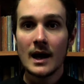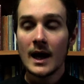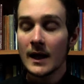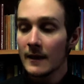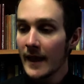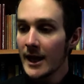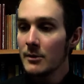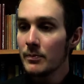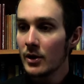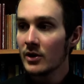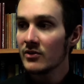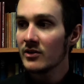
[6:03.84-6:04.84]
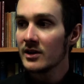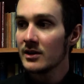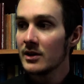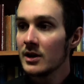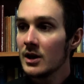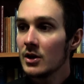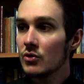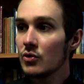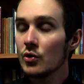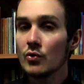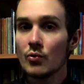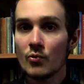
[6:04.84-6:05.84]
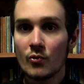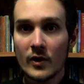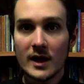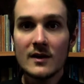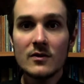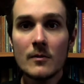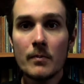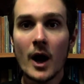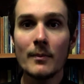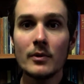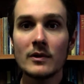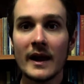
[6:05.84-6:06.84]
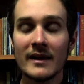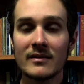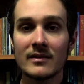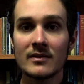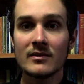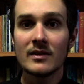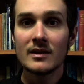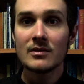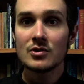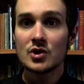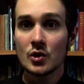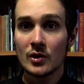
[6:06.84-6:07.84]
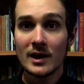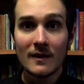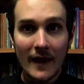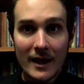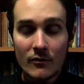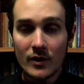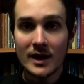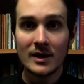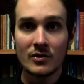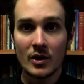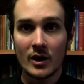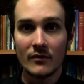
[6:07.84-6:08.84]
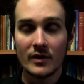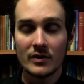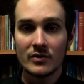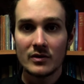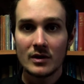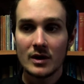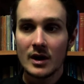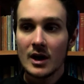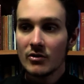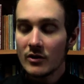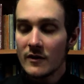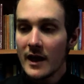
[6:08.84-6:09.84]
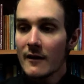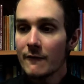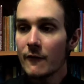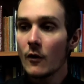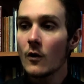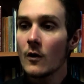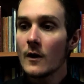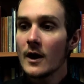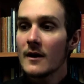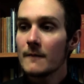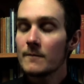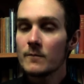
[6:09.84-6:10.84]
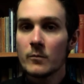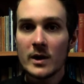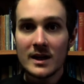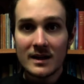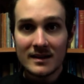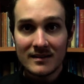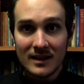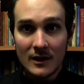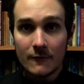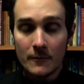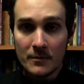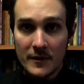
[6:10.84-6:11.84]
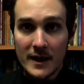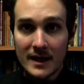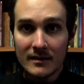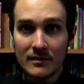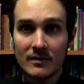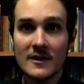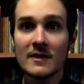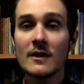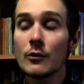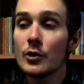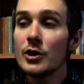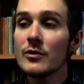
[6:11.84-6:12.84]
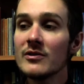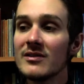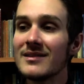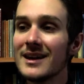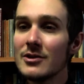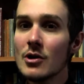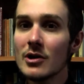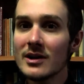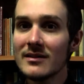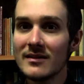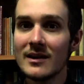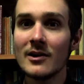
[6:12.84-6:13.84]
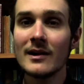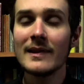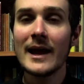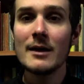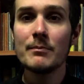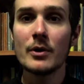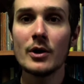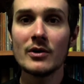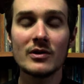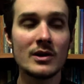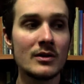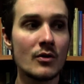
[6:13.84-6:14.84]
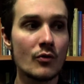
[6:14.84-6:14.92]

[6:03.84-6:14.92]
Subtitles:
a layperson to read the Bible lessons during a lay reading service. So therefore, we can see from this that the Lutherans did not consider a layperson